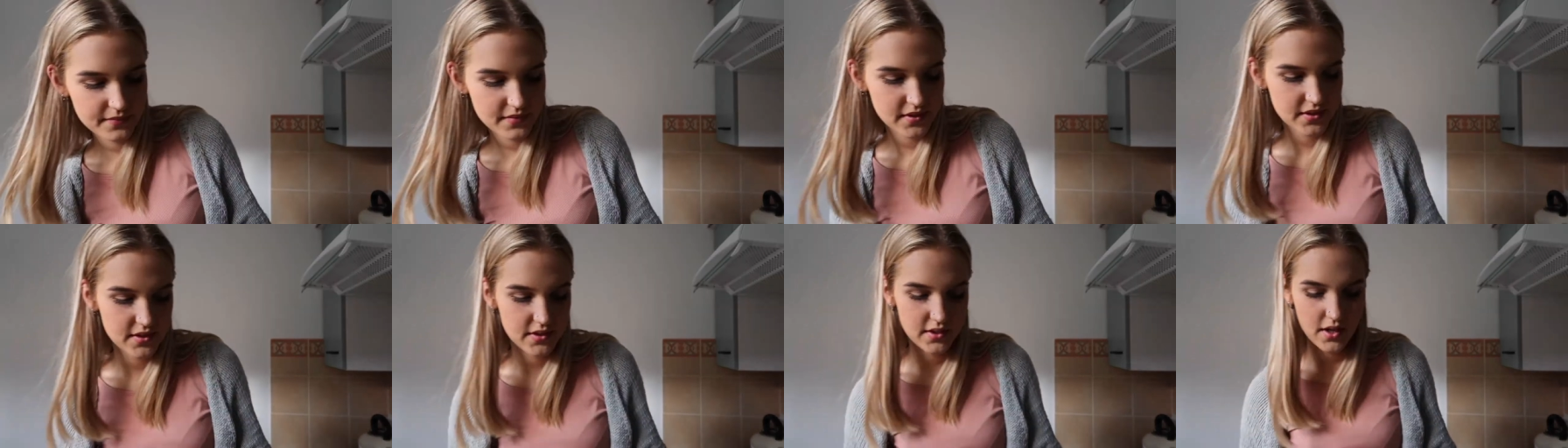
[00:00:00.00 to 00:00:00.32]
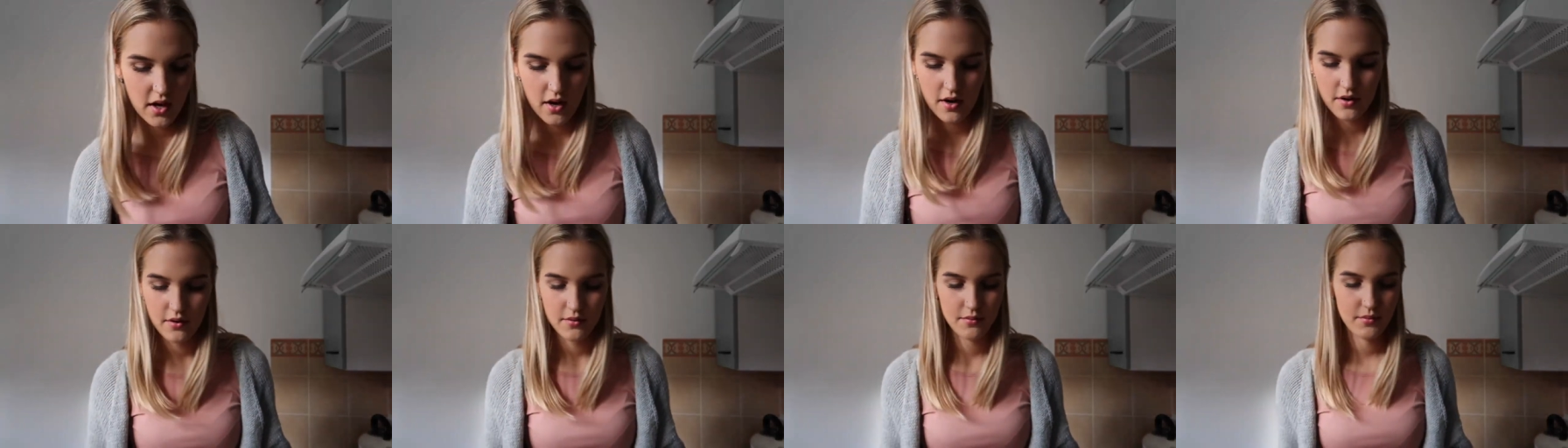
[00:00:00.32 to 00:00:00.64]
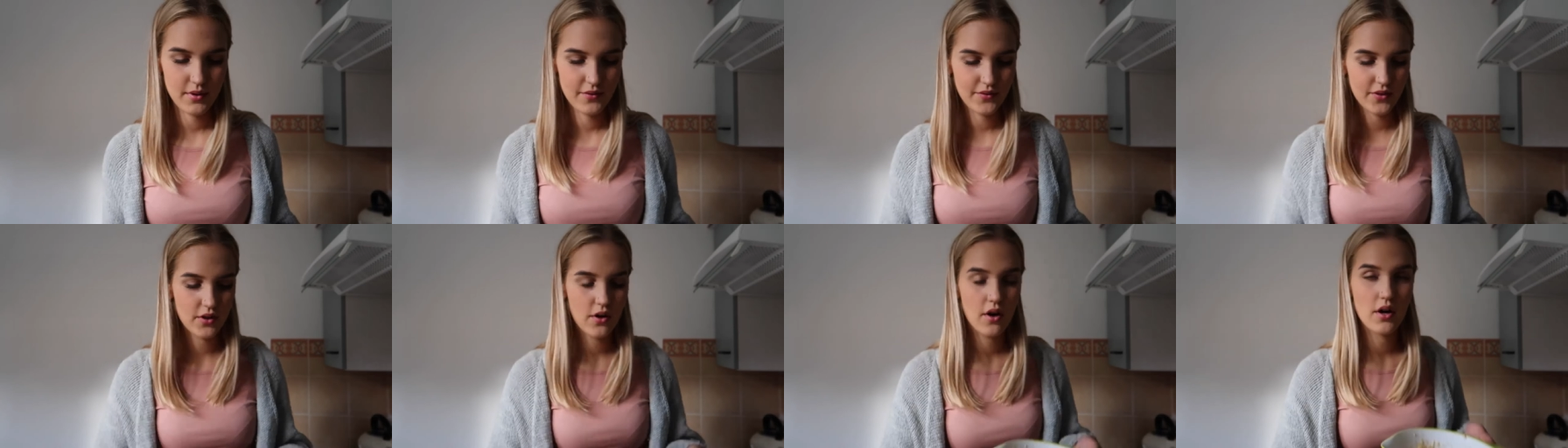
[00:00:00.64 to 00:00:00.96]
So
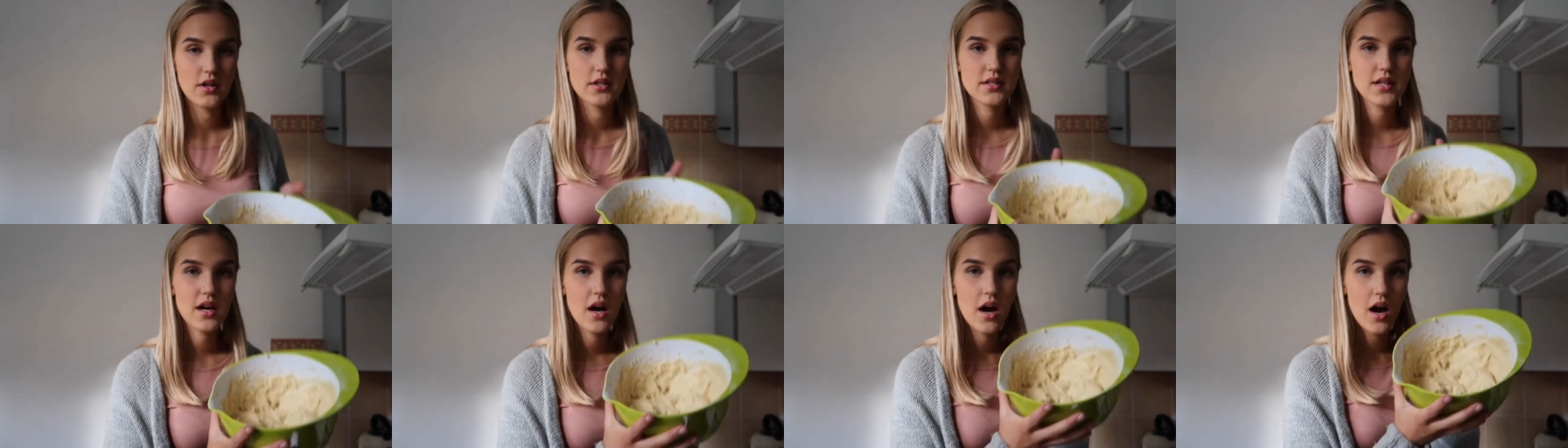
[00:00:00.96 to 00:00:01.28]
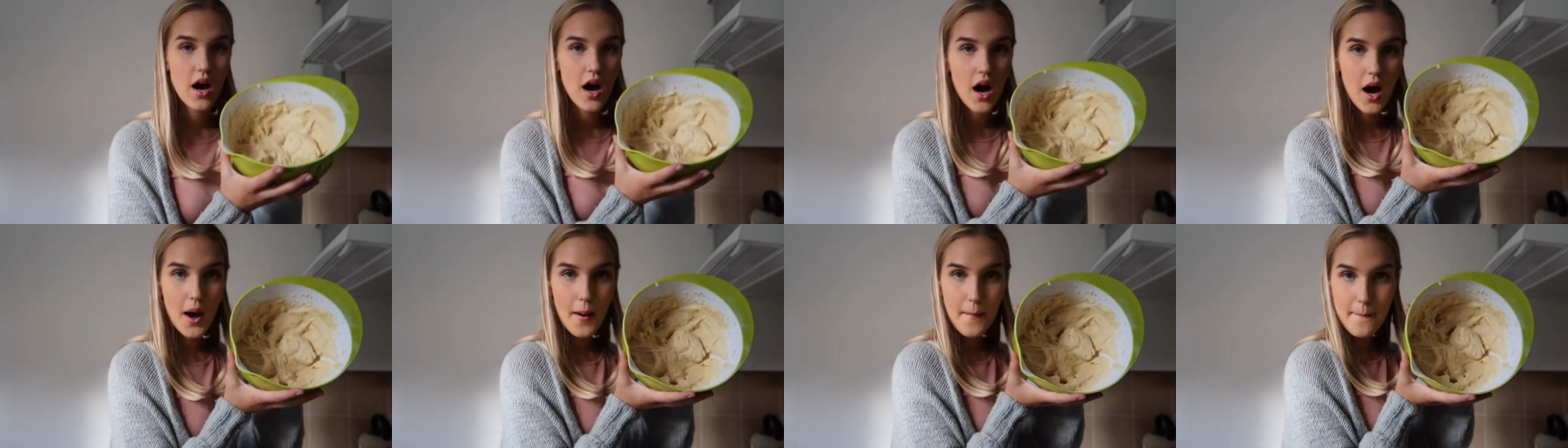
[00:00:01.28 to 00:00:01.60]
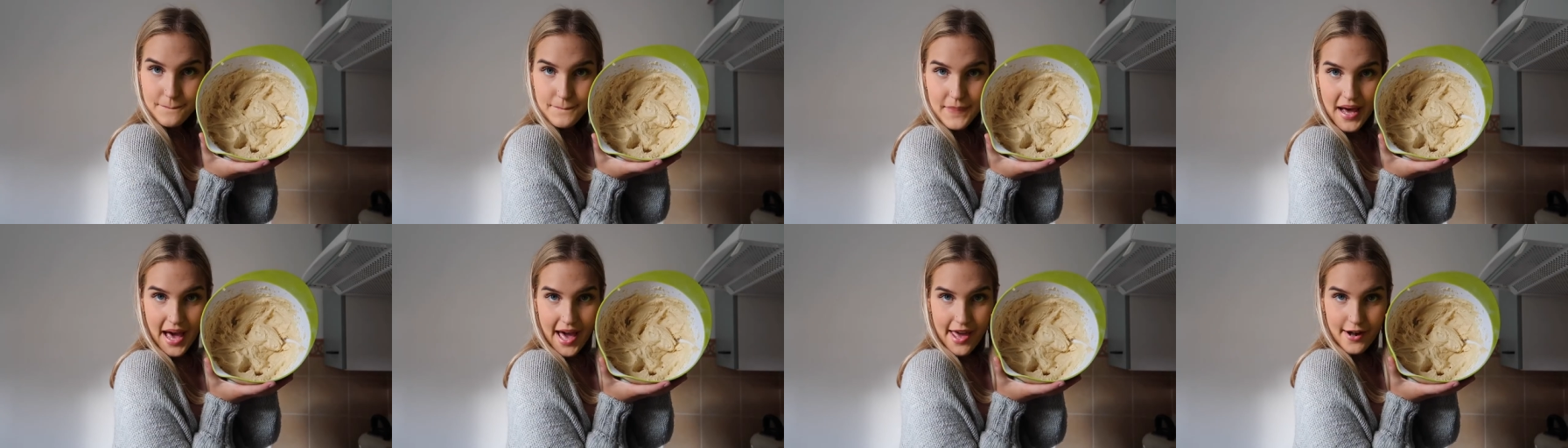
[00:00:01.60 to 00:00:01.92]
we've got our
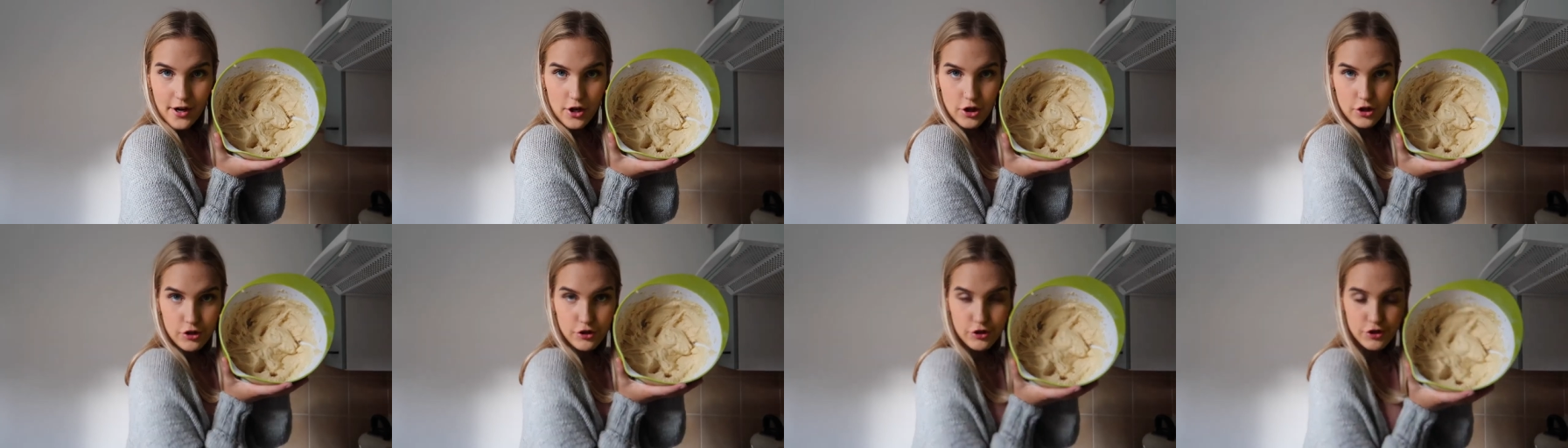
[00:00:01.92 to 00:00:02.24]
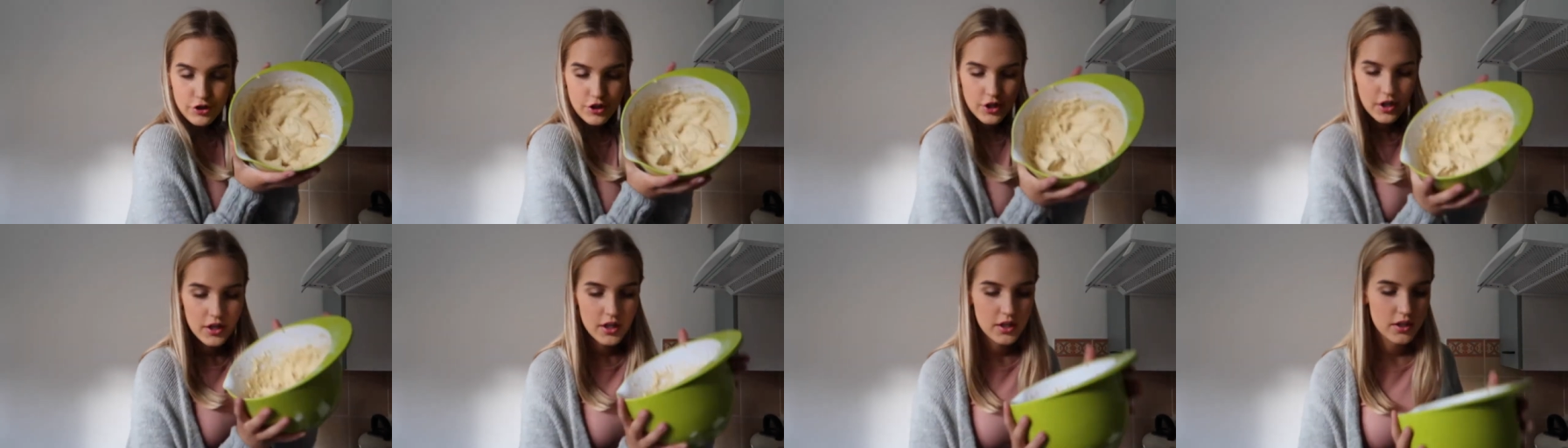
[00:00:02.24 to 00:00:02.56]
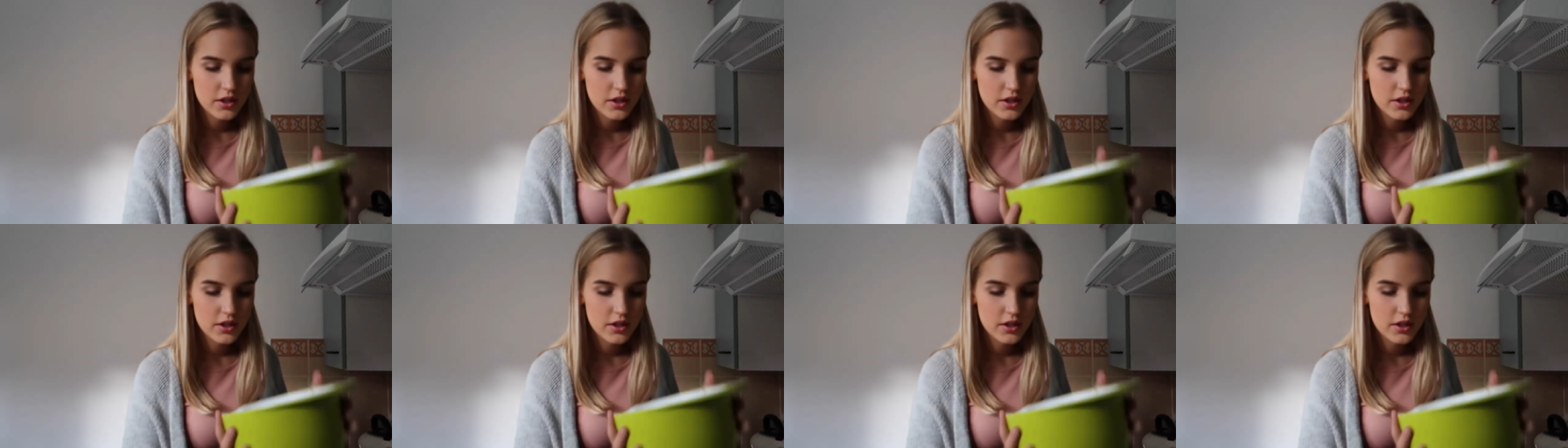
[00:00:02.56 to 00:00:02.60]
batter.